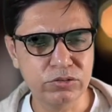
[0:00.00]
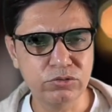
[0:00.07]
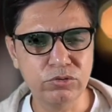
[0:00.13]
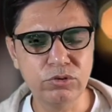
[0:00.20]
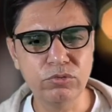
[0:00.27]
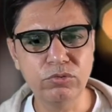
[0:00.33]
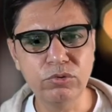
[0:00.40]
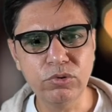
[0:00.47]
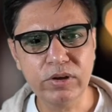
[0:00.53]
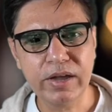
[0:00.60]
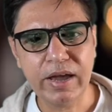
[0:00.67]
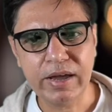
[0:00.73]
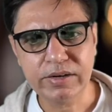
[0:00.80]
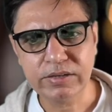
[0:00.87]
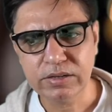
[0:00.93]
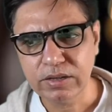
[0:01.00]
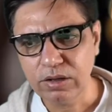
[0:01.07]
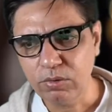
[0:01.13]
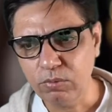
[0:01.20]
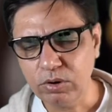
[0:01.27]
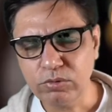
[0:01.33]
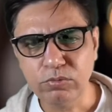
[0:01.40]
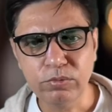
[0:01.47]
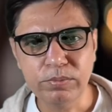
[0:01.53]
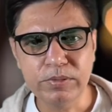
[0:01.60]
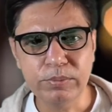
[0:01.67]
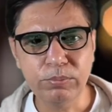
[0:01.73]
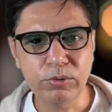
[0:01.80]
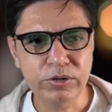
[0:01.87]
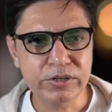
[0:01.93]
So you look at what would be the
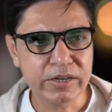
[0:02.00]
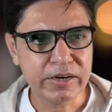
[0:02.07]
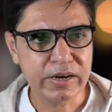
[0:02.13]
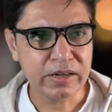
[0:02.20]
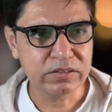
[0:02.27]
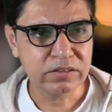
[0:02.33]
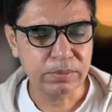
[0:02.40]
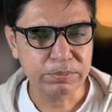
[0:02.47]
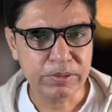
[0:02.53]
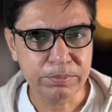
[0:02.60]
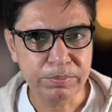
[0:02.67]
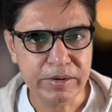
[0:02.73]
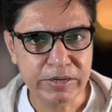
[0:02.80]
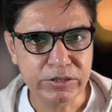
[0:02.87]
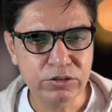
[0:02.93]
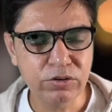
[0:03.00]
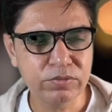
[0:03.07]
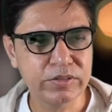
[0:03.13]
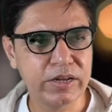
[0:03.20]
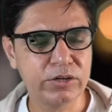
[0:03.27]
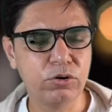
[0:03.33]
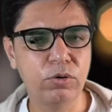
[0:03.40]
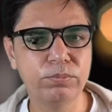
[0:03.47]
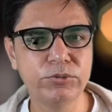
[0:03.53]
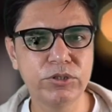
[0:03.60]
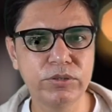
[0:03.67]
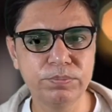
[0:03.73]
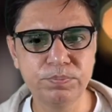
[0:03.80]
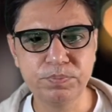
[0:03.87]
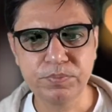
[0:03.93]
political acceptability of that
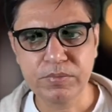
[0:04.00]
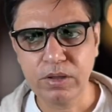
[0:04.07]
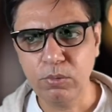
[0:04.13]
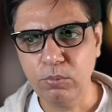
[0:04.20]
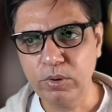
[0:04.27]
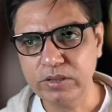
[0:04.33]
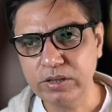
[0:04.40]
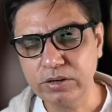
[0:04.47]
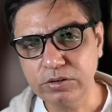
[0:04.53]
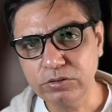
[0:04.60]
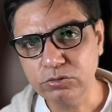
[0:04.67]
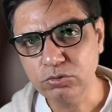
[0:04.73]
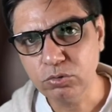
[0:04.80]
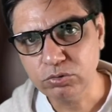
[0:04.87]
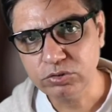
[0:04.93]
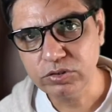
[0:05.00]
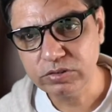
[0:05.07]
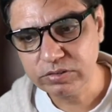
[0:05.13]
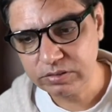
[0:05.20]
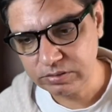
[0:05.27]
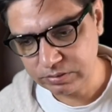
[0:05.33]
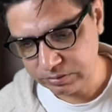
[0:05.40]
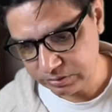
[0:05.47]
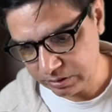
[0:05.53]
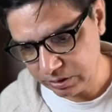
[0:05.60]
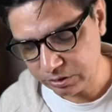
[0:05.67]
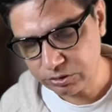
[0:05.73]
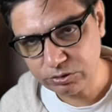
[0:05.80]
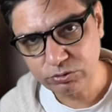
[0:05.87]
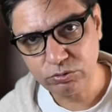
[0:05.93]
option, whether
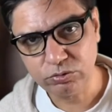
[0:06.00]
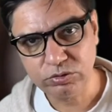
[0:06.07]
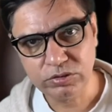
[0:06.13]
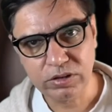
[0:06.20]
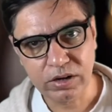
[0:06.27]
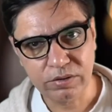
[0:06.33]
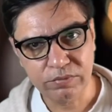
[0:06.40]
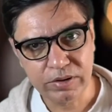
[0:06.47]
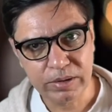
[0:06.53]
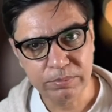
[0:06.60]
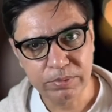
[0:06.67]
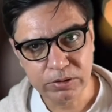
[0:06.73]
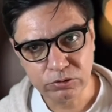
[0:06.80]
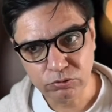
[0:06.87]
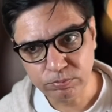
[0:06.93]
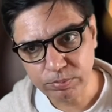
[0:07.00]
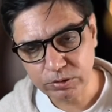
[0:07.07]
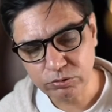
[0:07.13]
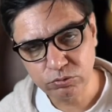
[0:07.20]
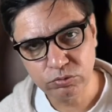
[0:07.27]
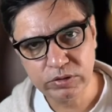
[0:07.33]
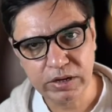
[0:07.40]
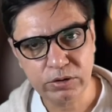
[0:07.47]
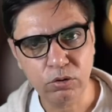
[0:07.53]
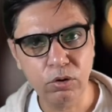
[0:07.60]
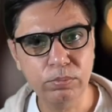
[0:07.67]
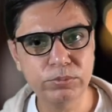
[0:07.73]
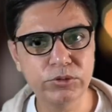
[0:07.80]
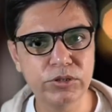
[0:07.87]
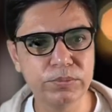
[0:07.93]
current resources are available to pursue that
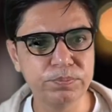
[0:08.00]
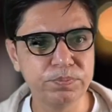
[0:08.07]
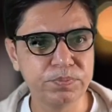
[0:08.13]
option,